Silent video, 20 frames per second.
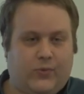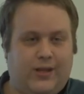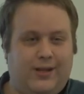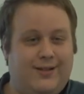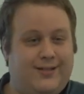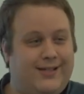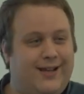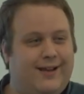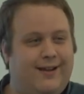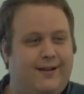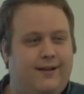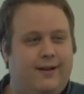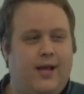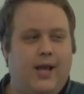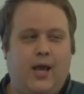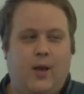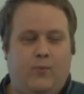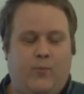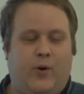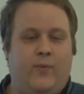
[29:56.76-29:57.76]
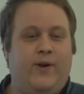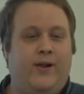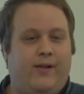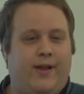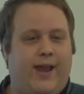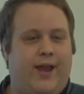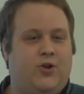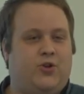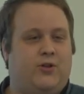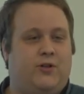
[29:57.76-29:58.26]
And second, memory
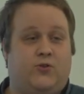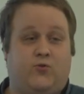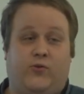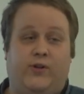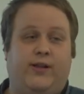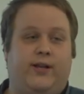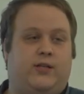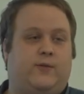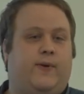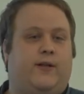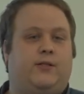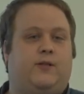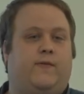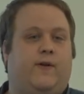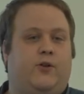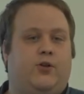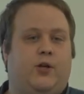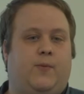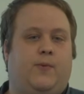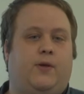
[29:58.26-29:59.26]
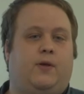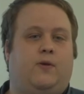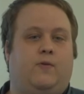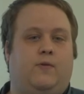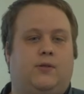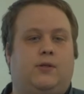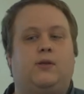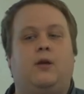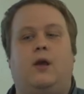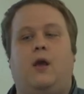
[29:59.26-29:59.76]
allocation is really expensive on
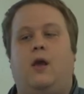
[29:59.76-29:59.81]
GPUs.